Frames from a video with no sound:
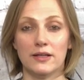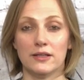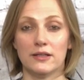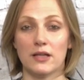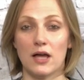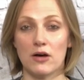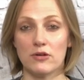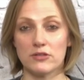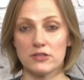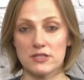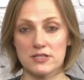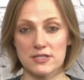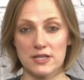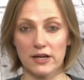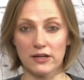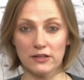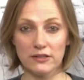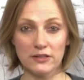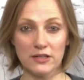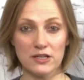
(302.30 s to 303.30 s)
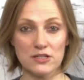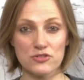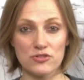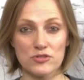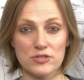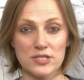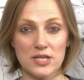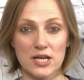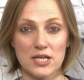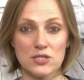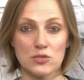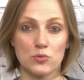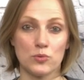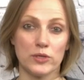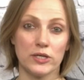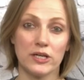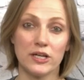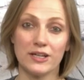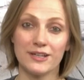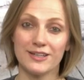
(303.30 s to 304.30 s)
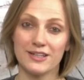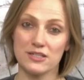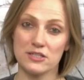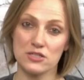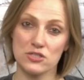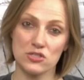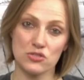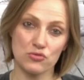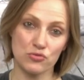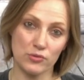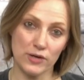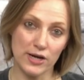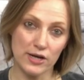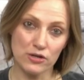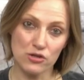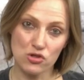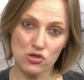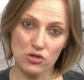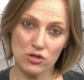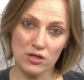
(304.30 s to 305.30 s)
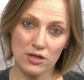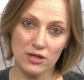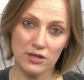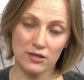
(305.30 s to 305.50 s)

Now in the second exercise, we're gonna stretch